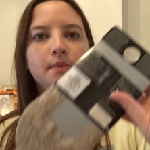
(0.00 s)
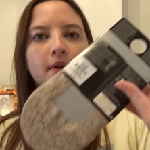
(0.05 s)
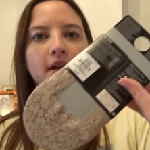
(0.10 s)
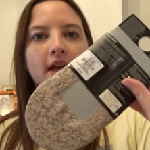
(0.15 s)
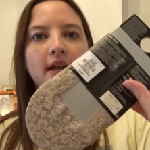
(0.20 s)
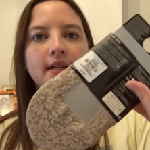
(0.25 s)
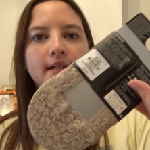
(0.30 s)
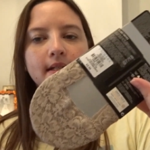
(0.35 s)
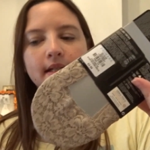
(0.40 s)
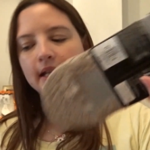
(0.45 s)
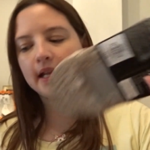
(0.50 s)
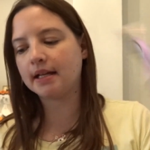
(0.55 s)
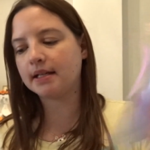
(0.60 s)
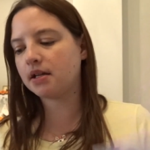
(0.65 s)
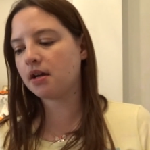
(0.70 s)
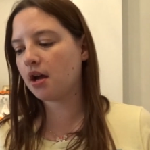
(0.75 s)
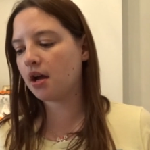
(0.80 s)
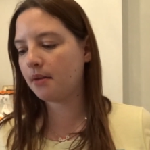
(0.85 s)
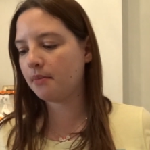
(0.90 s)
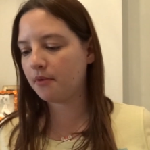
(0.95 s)
we're getting to that
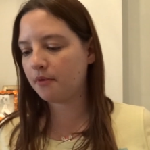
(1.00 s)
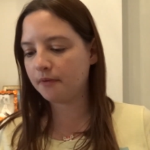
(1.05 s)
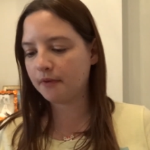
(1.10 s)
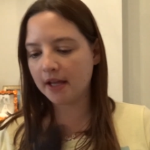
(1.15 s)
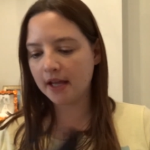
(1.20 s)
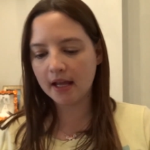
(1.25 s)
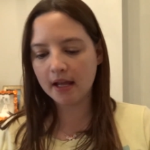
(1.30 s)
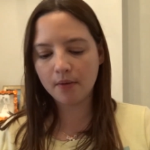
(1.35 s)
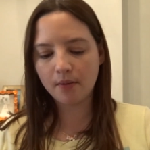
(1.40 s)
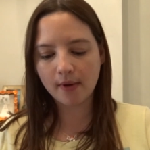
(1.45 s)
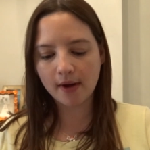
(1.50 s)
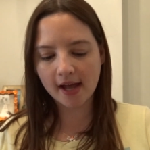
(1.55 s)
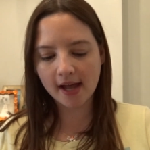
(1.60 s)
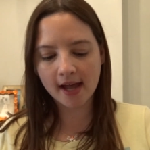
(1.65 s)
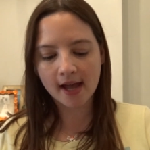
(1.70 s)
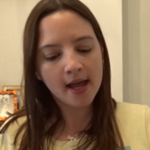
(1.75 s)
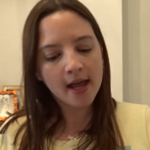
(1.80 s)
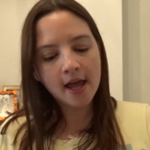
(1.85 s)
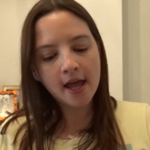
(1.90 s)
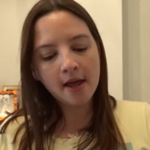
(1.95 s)
time of year where